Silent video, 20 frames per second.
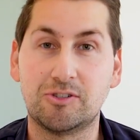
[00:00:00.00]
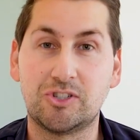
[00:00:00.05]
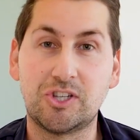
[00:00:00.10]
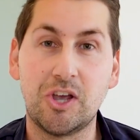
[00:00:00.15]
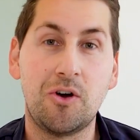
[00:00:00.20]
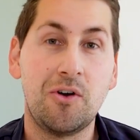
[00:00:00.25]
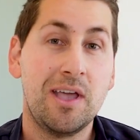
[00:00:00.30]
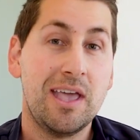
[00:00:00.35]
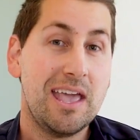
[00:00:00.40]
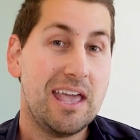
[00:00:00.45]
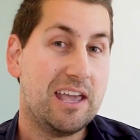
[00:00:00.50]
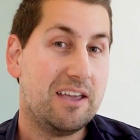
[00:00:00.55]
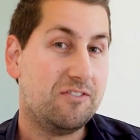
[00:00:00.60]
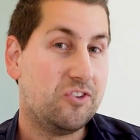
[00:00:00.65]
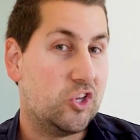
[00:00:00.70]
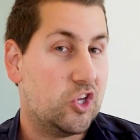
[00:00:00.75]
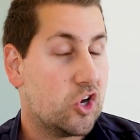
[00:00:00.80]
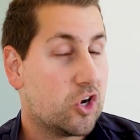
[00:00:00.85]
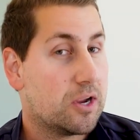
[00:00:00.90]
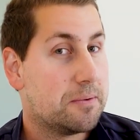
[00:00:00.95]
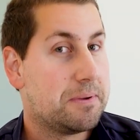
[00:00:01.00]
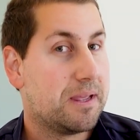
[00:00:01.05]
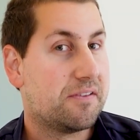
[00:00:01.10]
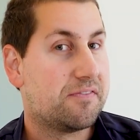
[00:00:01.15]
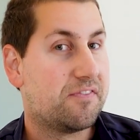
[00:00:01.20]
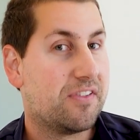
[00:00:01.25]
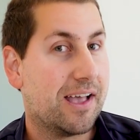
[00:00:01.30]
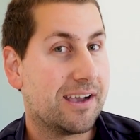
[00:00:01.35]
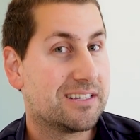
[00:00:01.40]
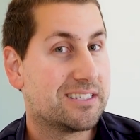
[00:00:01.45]
So if you could be
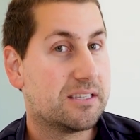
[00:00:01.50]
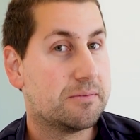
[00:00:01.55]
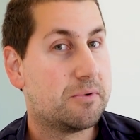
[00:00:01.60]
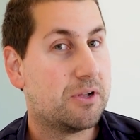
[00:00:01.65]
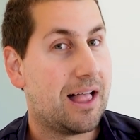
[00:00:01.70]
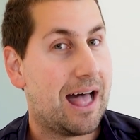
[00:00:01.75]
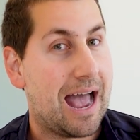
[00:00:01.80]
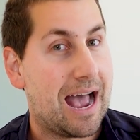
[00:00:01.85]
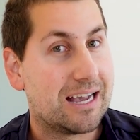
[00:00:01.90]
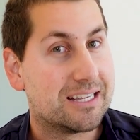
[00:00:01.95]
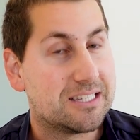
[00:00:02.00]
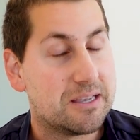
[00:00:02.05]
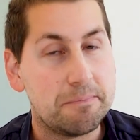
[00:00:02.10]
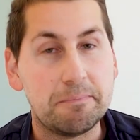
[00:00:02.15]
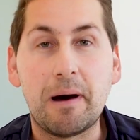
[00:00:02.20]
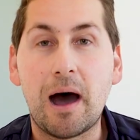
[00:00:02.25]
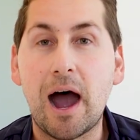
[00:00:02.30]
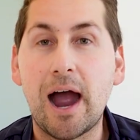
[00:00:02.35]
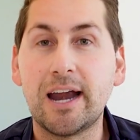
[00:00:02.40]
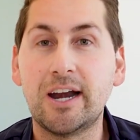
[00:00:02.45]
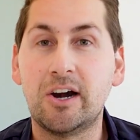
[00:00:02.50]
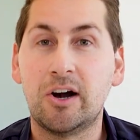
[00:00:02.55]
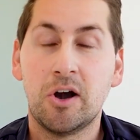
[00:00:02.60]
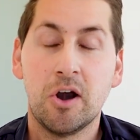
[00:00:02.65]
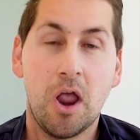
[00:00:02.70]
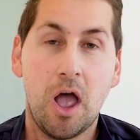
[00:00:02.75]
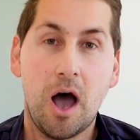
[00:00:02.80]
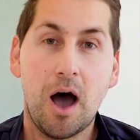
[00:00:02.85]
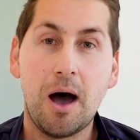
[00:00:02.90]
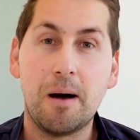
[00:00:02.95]
flexible as a buyer
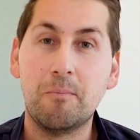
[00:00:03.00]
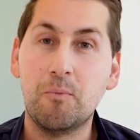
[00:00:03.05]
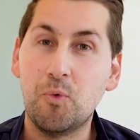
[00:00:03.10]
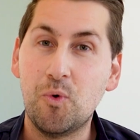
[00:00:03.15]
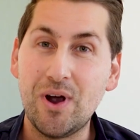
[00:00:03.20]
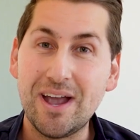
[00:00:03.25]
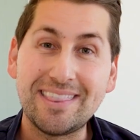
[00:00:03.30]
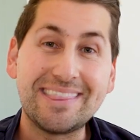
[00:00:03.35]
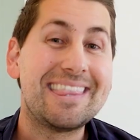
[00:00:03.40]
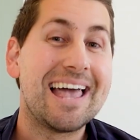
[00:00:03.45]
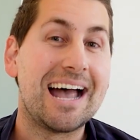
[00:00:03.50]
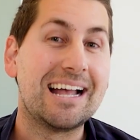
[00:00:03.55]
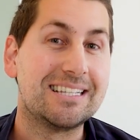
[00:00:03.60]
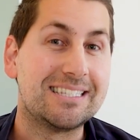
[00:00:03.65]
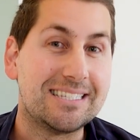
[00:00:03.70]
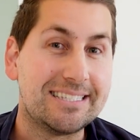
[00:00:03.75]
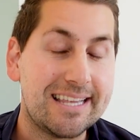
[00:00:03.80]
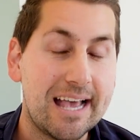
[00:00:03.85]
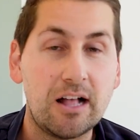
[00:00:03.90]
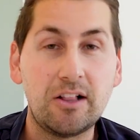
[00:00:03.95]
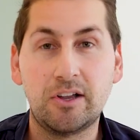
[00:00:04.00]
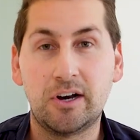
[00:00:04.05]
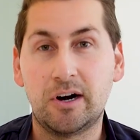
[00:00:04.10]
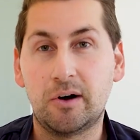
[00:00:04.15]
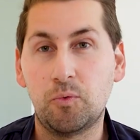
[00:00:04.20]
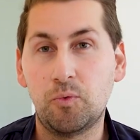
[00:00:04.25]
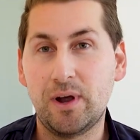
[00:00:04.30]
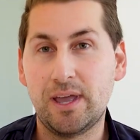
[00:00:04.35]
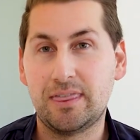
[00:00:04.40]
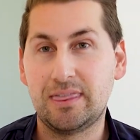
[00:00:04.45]
with that
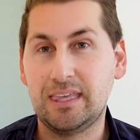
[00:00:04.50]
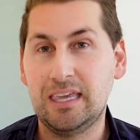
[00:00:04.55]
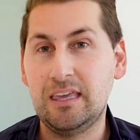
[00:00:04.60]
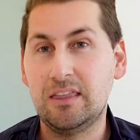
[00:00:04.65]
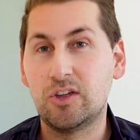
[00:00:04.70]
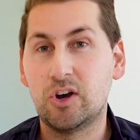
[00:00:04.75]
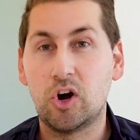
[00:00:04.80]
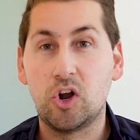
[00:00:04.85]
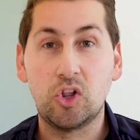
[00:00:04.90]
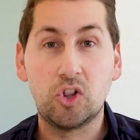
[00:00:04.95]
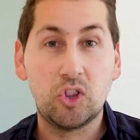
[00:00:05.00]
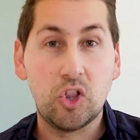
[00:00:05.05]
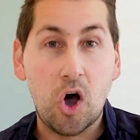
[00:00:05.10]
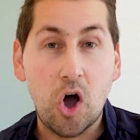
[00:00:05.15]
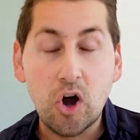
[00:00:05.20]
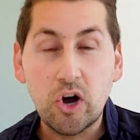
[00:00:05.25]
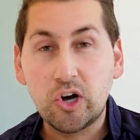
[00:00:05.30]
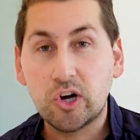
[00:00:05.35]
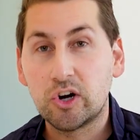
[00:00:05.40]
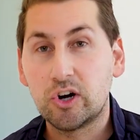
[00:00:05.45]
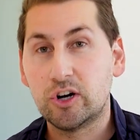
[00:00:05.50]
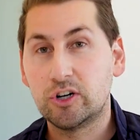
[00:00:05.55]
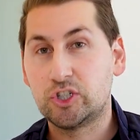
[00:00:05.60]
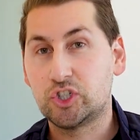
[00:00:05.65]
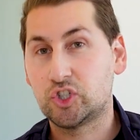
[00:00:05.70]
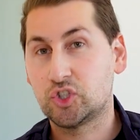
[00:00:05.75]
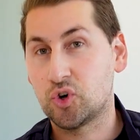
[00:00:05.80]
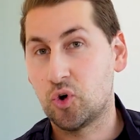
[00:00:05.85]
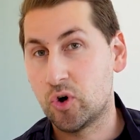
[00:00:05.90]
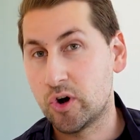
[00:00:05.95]
seller with either a longer or
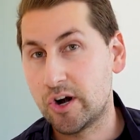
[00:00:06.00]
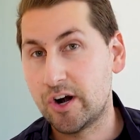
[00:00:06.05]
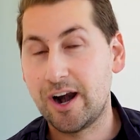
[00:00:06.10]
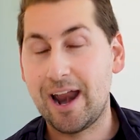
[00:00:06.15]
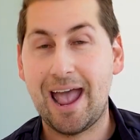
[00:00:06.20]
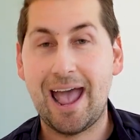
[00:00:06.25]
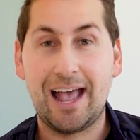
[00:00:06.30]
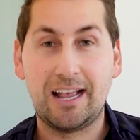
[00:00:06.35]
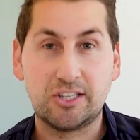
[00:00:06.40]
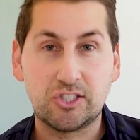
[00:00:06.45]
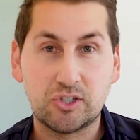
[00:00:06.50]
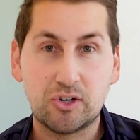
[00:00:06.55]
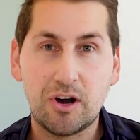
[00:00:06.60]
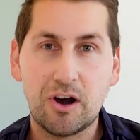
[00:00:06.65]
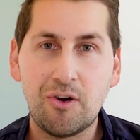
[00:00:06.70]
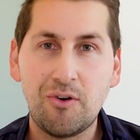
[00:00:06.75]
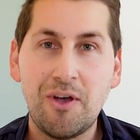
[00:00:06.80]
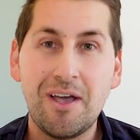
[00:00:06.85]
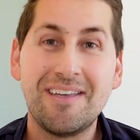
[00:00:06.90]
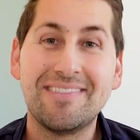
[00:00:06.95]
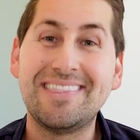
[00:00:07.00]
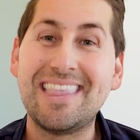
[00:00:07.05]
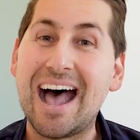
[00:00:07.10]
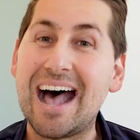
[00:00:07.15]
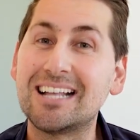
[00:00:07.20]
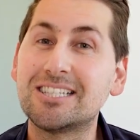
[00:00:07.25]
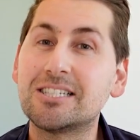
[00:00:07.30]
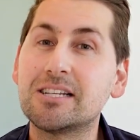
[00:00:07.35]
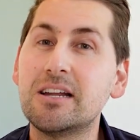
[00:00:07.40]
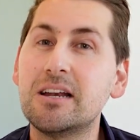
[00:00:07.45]
shorter escrow,
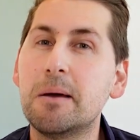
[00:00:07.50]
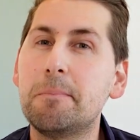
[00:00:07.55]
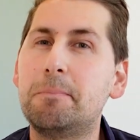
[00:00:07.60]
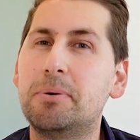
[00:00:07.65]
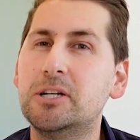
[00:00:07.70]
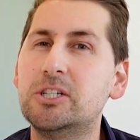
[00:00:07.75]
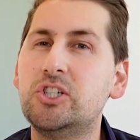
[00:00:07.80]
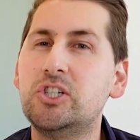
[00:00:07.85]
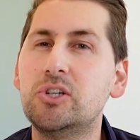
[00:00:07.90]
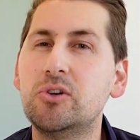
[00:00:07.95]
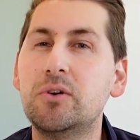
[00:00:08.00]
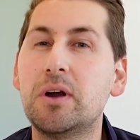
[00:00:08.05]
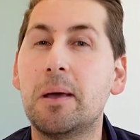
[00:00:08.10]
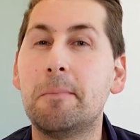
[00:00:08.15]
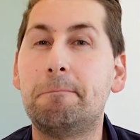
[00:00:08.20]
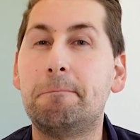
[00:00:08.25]
that's gonna put you in a